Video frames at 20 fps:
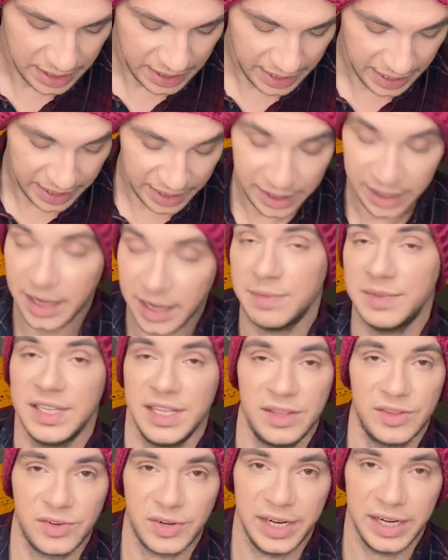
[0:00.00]
And it comes
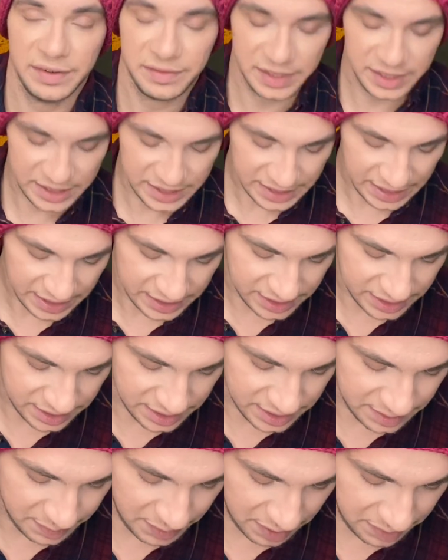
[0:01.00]
in three different sizes,
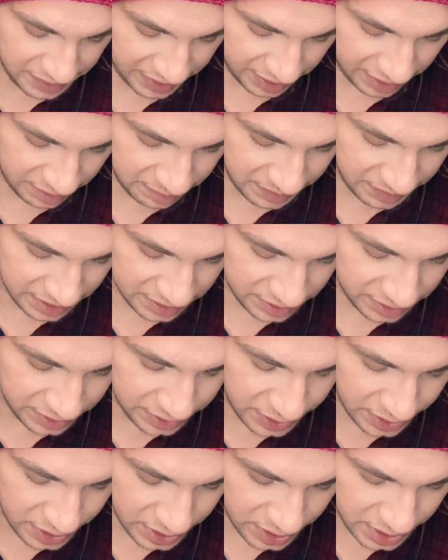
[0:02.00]
small, medium, and
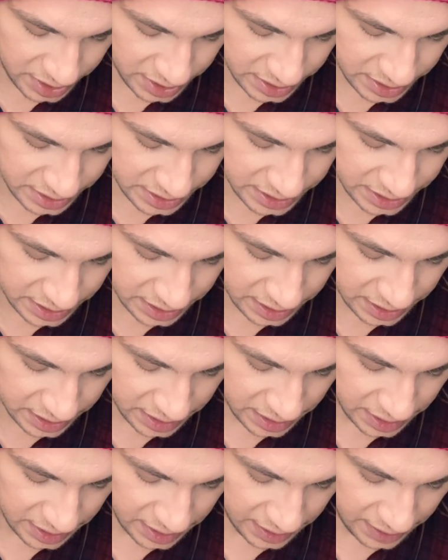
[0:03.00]
large.
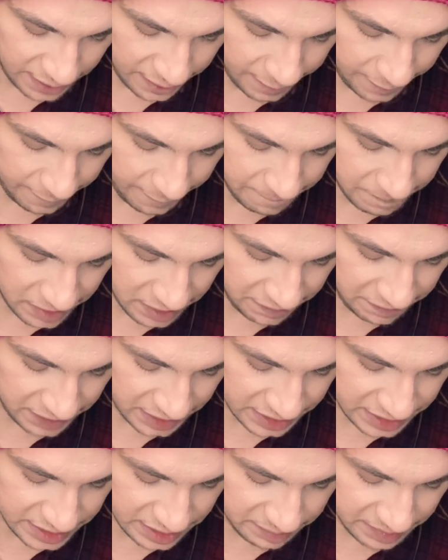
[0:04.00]
Um, the
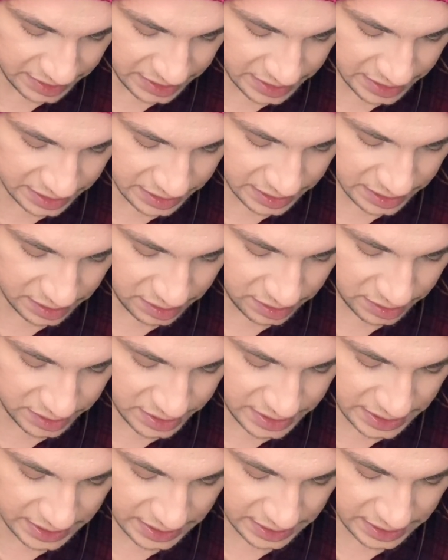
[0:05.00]
finished dimensions are
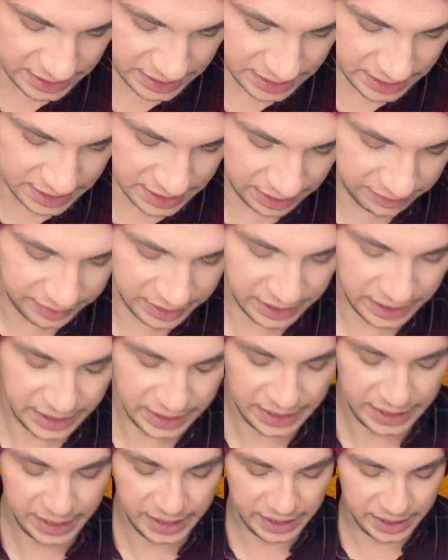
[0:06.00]
six, seven, and
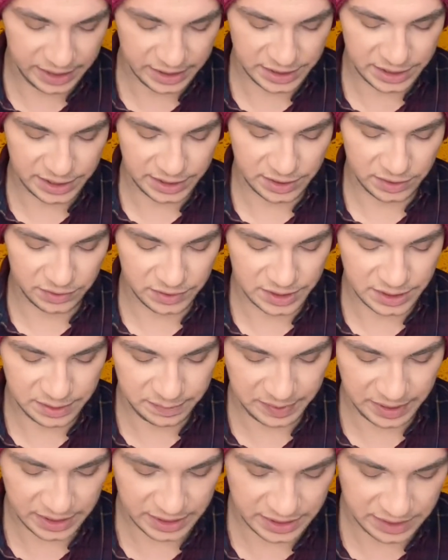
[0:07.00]
eight inches
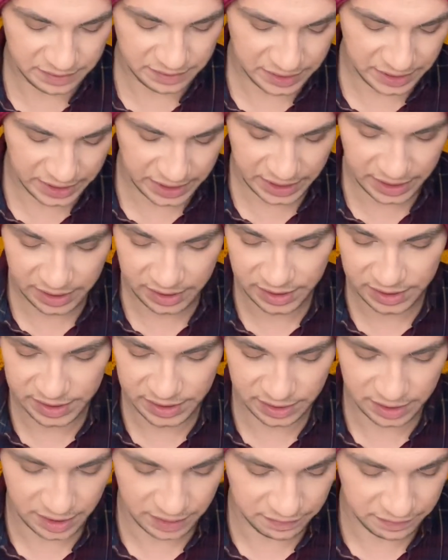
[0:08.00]
respectively, the
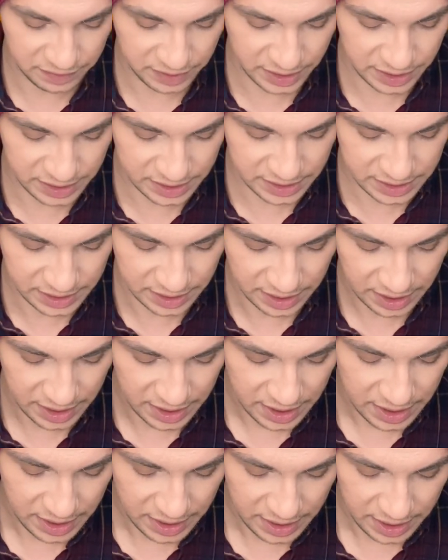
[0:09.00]
circumference.
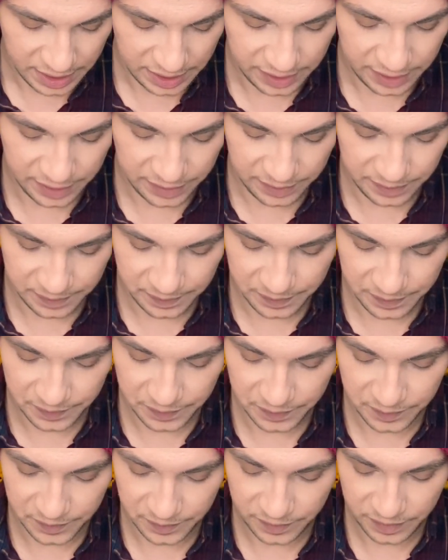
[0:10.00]
Um,
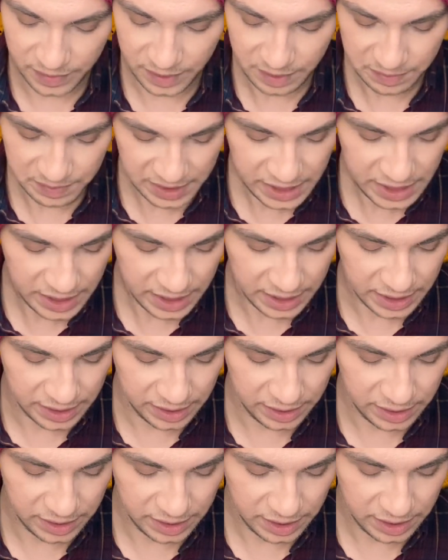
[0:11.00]
but yeah,
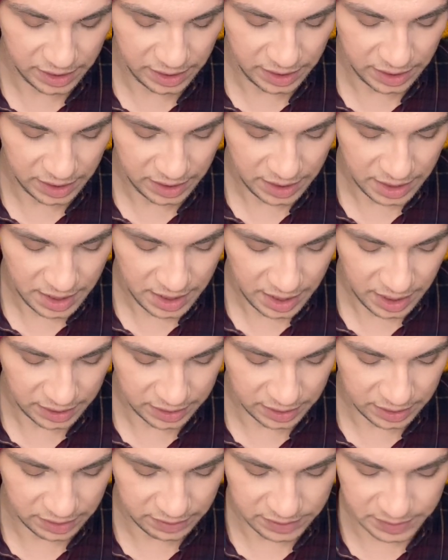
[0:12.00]
I
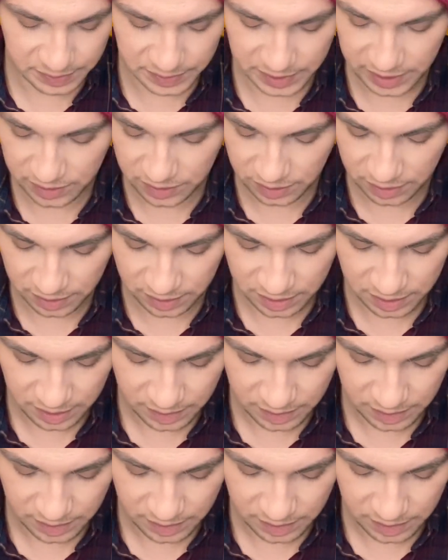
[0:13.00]
thought that was pretty cool.